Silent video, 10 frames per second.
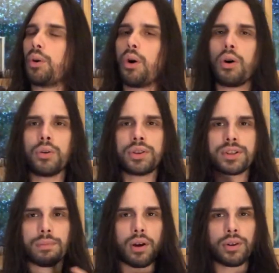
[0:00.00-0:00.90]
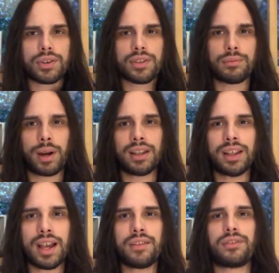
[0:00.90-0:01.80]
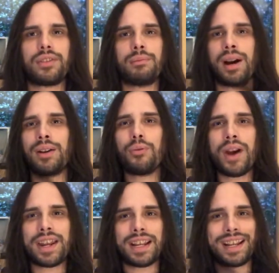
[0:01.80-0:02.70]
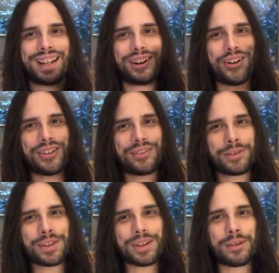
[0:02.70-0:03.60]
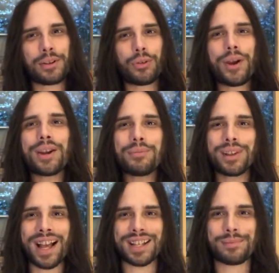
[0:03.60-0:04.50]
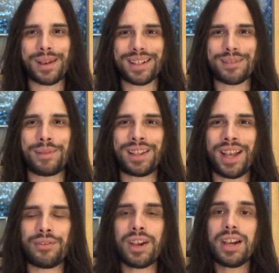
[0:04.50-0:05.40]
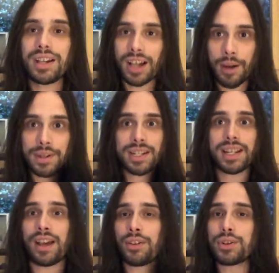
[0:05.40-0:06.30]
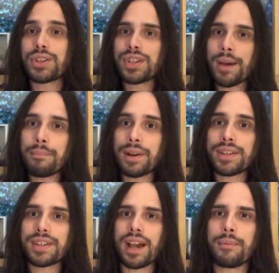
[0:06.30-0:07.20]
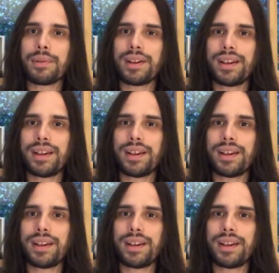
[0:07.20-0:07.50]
all these parts of my life and my wedding and all of these incredible aspects of my life coming together step by step.